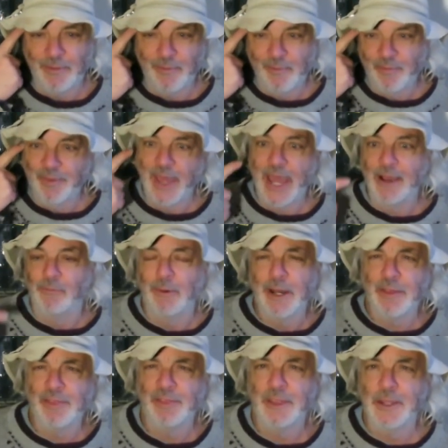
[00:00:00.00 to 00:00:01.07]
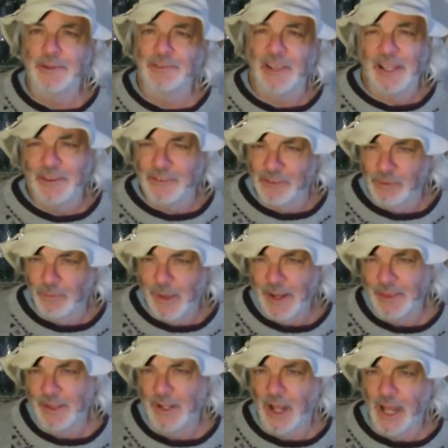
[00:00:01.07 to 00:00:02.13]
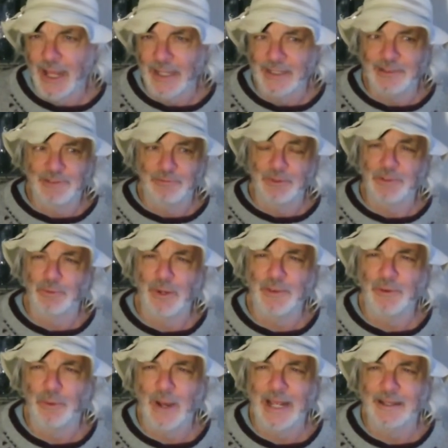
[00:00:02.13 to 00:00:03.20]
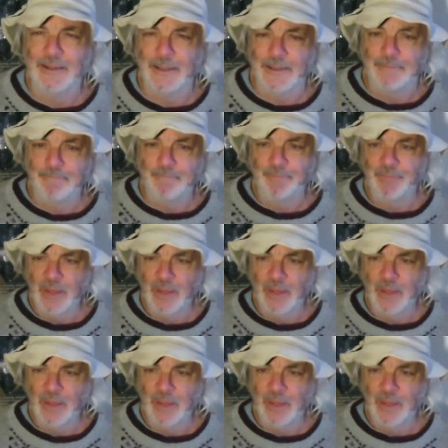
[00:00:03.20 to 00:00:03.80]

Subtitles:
that one of the sons of one of the gods was resurrected,